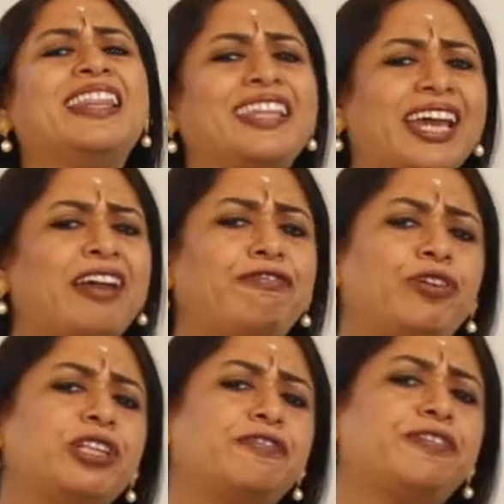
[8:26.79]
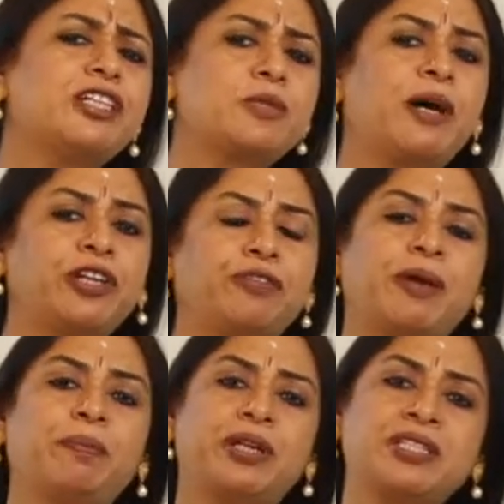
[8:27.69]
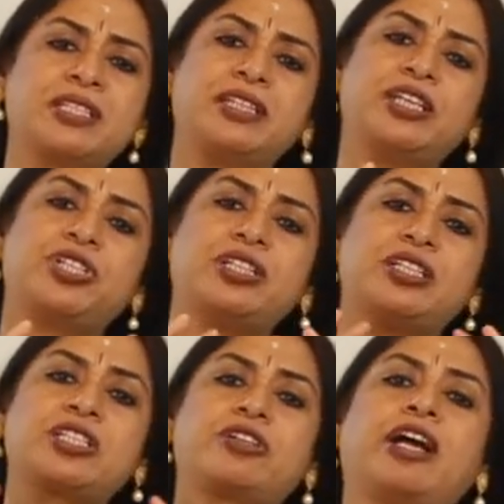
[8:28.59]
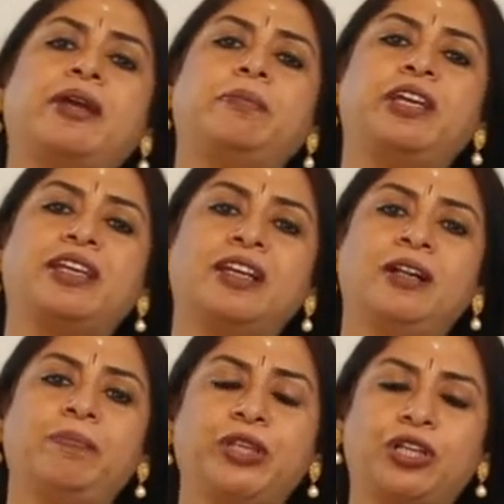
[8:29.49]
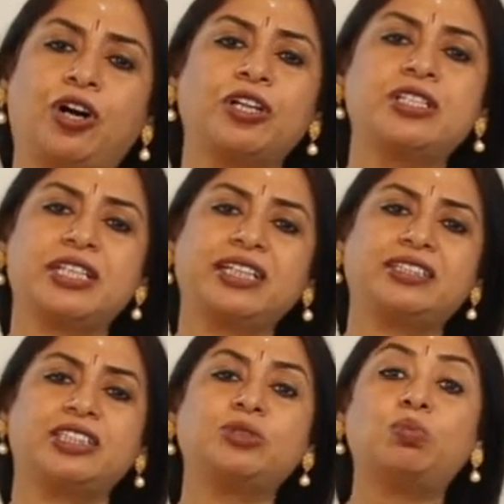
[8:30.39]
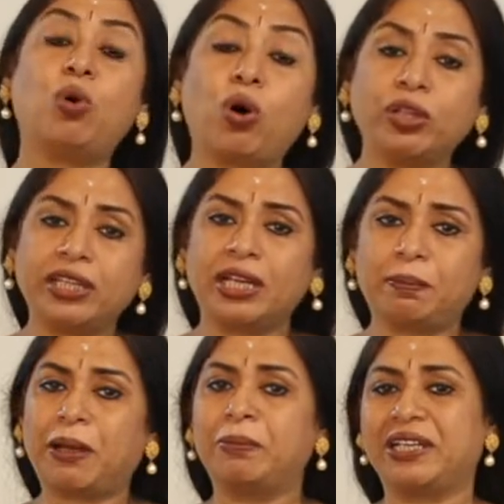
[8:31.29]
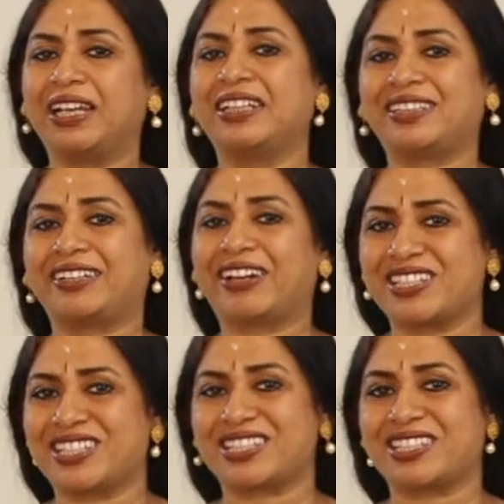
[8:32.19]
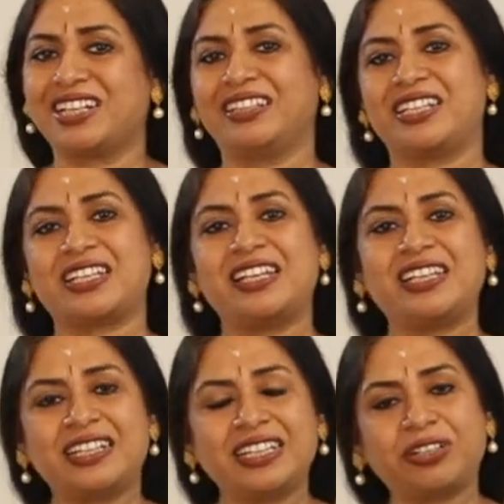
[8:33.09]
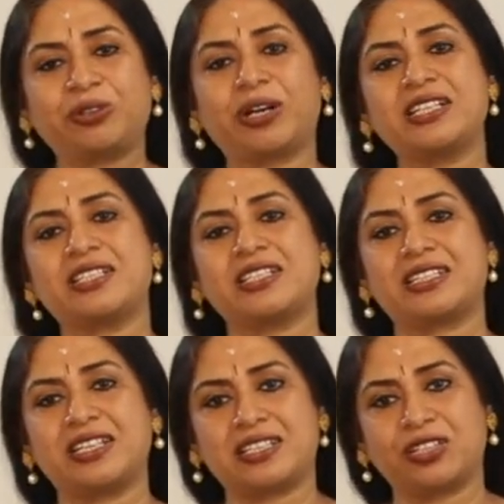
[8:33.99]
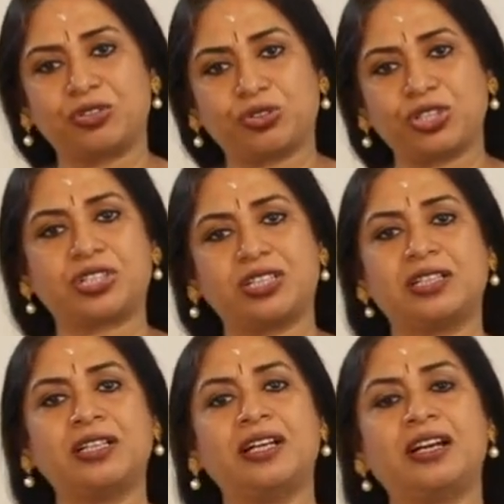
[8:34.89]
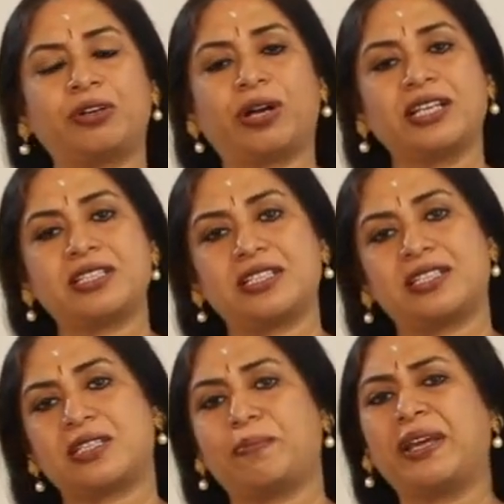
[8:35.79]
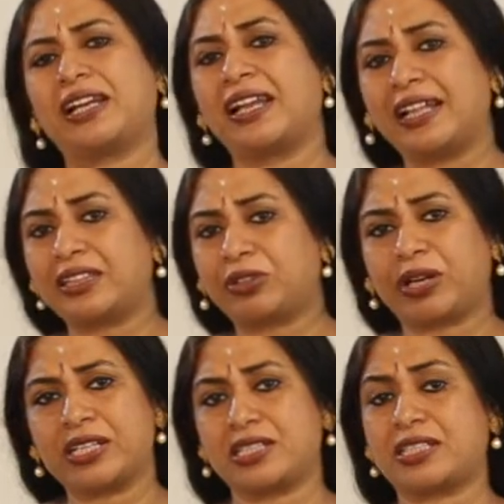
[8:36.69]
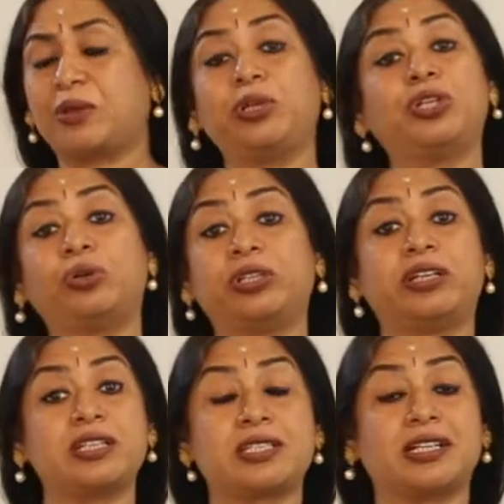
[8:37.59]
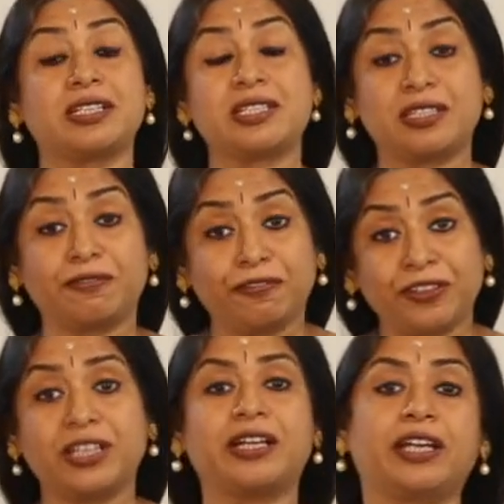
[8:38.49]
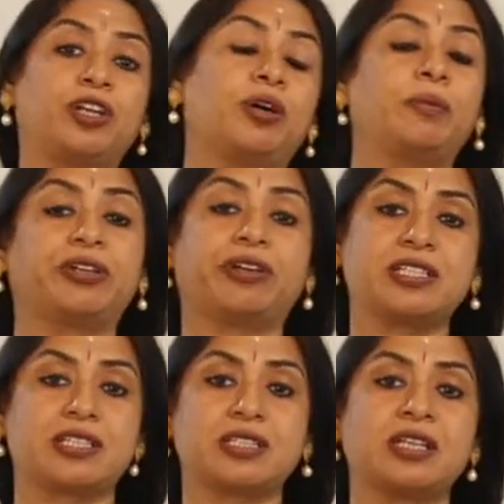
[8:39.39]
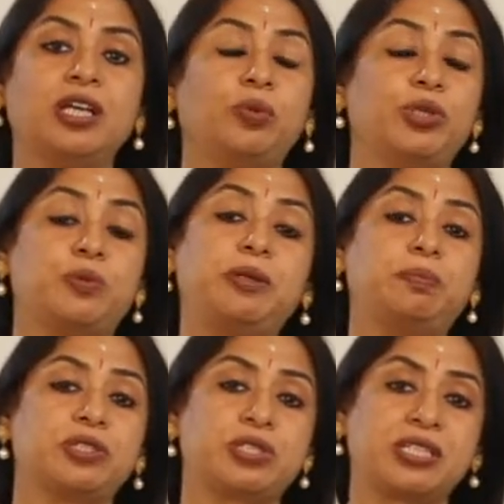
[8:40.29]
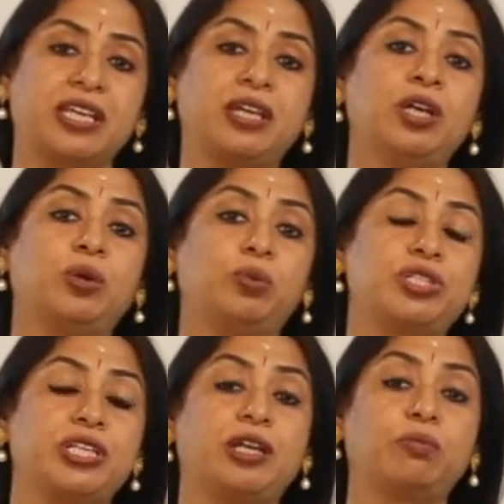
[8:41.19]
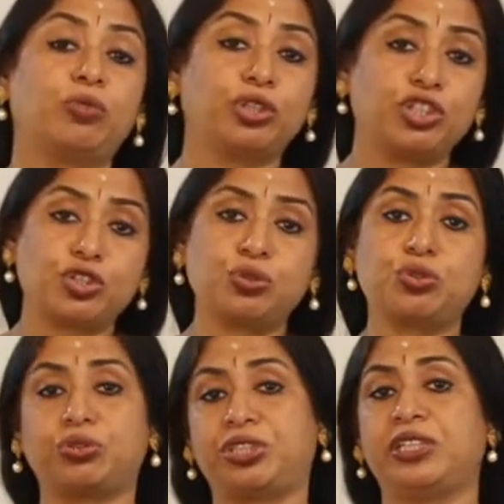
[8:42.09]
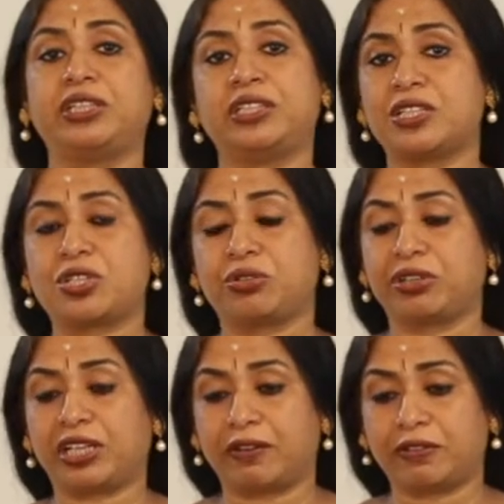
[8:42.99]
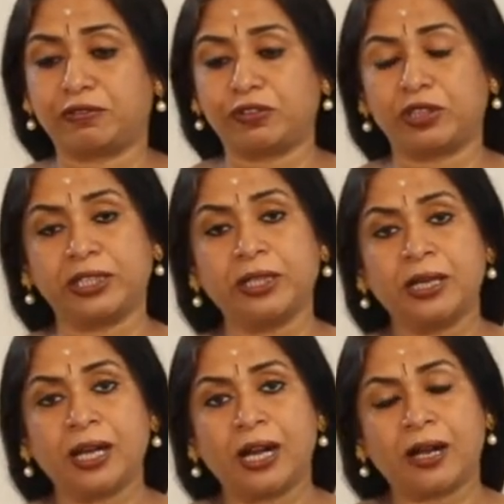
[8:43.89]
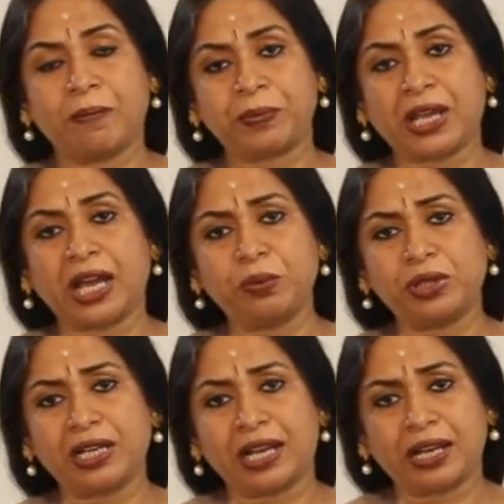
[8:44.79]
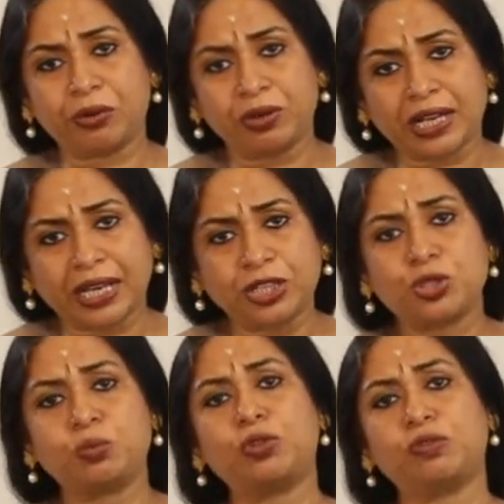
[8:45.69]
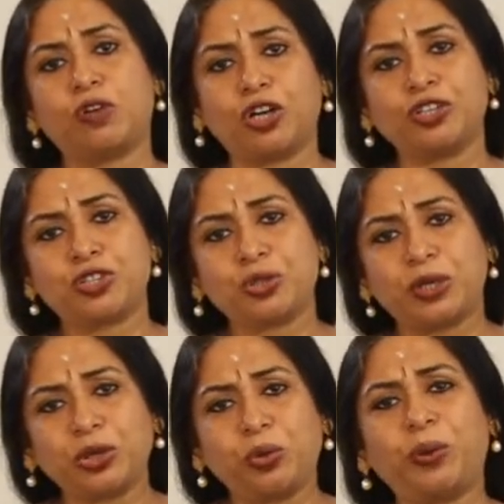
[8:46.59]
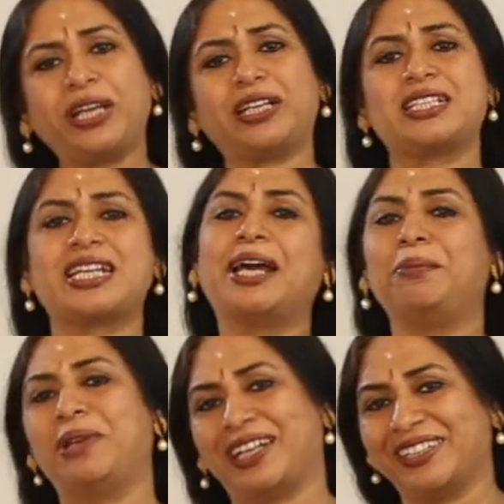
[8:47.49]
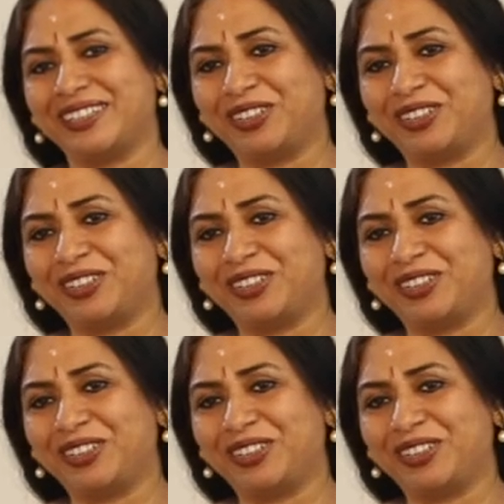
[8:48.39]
Therefore, the first part of my presentation describing the context is more than a public health crisis. There's a learning crisis, there's a nutritional crisis, there's a mental health crisis, and we know there is a severe economic crisis, which people say will take more than 2 to 3 years to recover fully. I would like to move on to a quick timeline.